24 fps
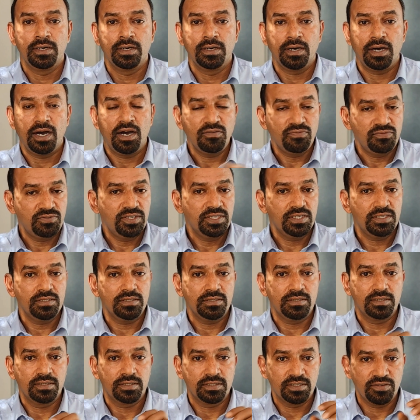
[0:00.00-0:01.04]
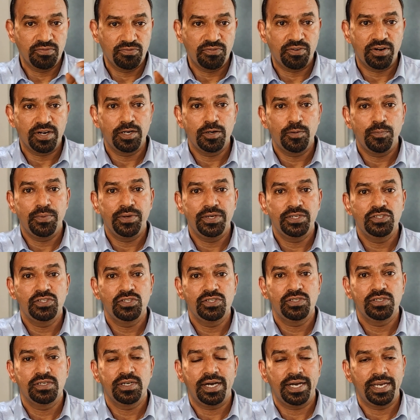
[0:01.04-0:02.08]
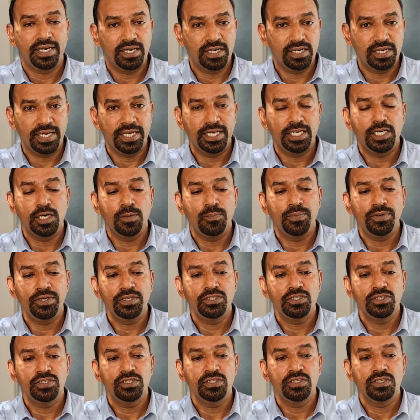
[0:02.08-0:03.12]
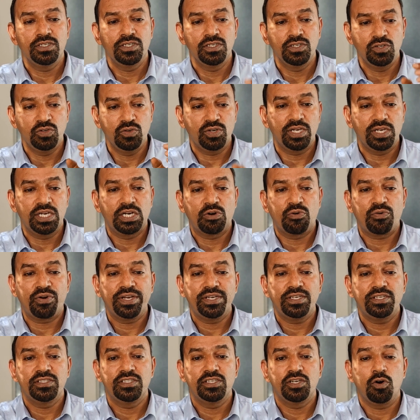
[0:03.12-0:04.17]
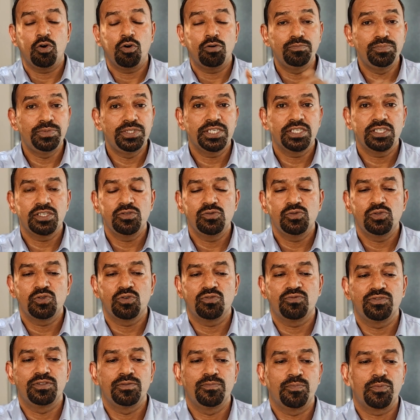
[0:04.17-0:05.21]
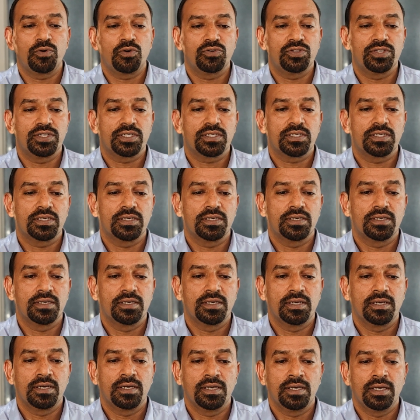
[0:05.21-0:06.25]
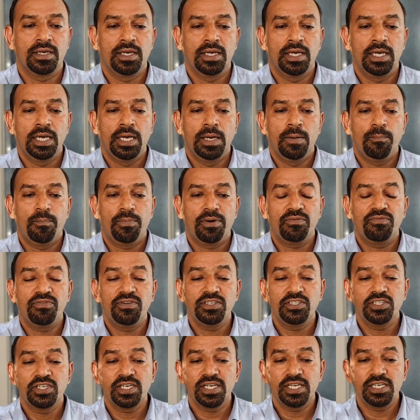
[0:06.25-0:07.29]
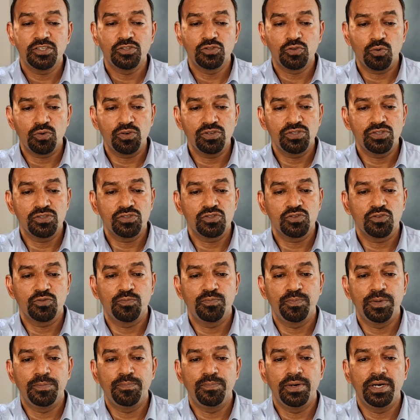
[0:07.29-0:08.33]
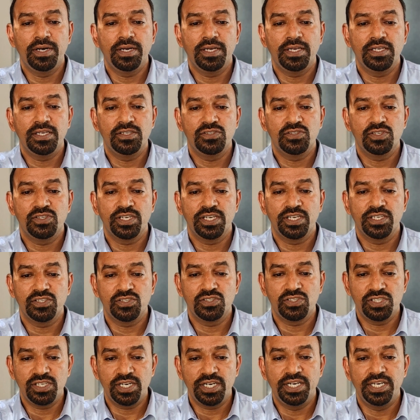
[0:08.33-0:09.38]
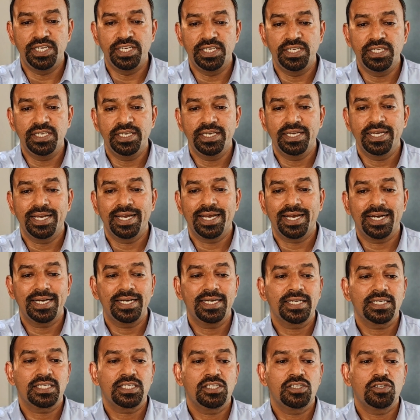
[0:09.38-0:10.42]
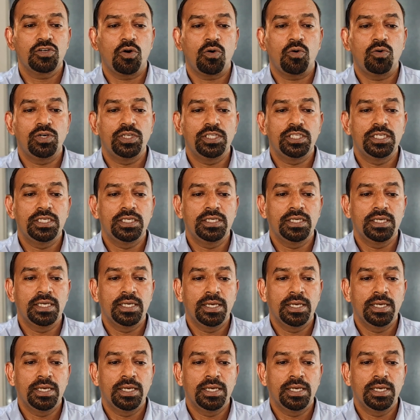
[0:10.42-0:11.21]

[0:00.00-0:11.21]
After the front page and the title page, you can write the objectives of the project. Professional choices of people is a study conducted on the